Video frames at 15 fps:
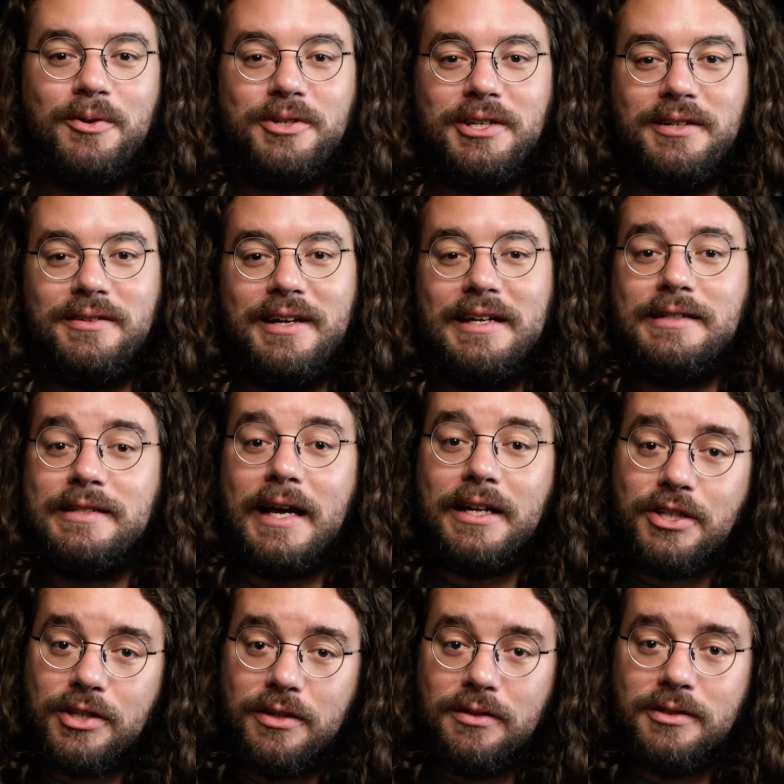motion
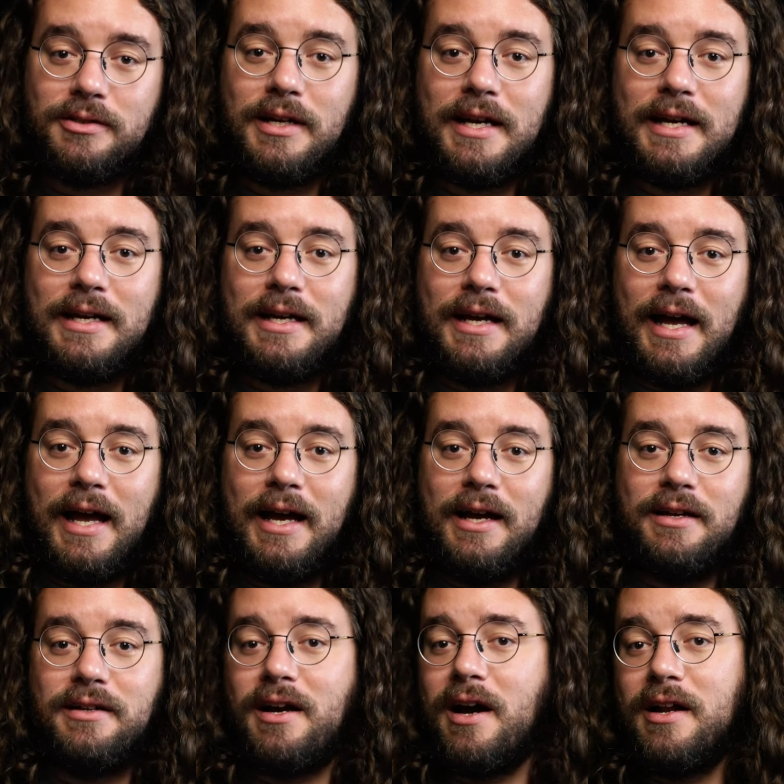intentional
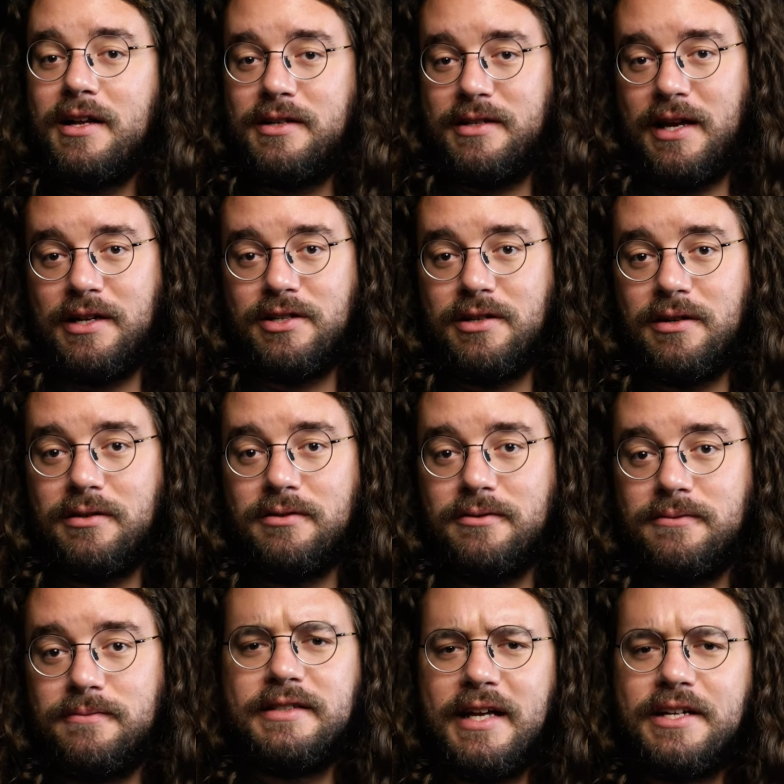and unintentional.
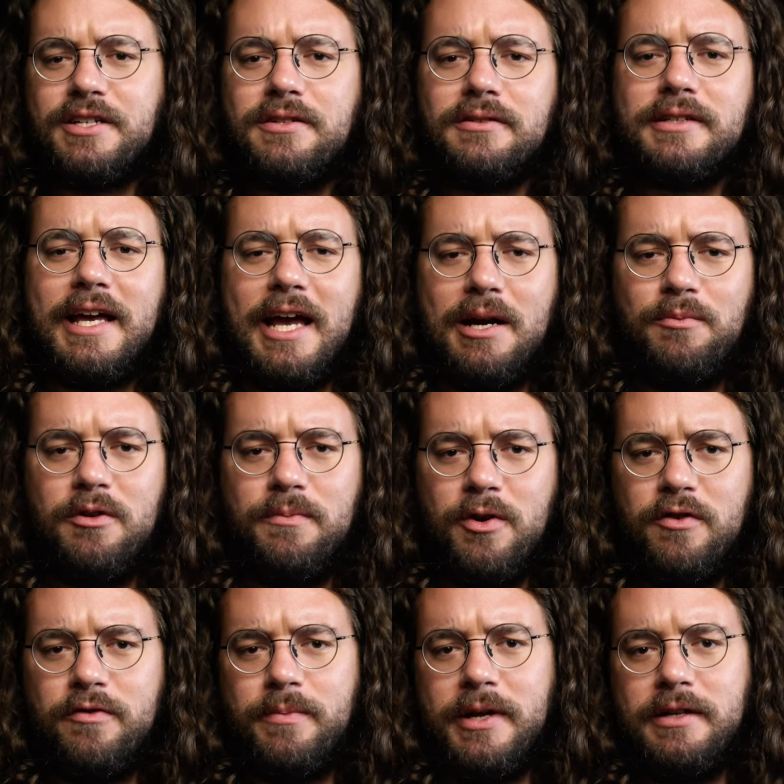Intentional camera
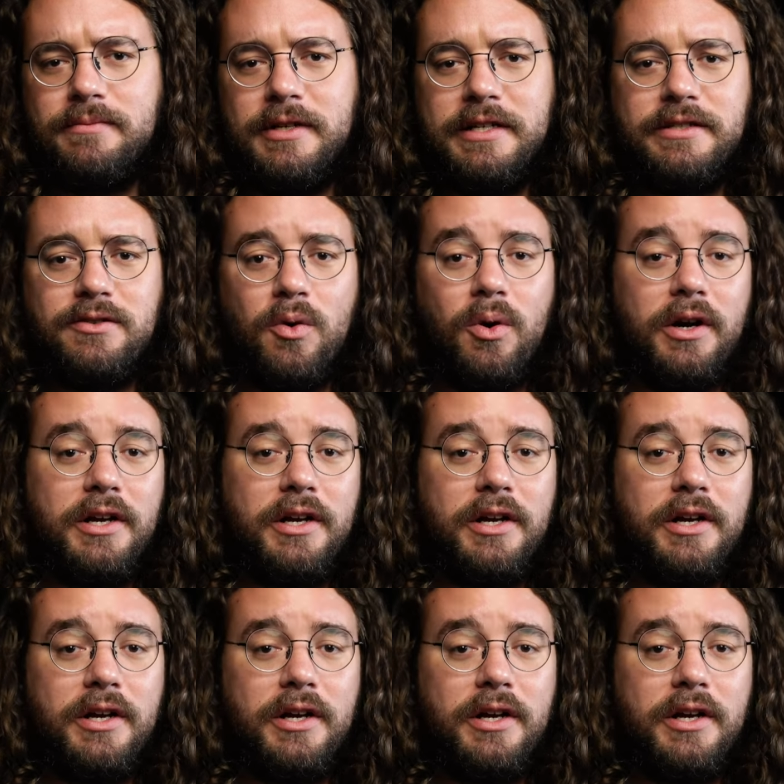movement is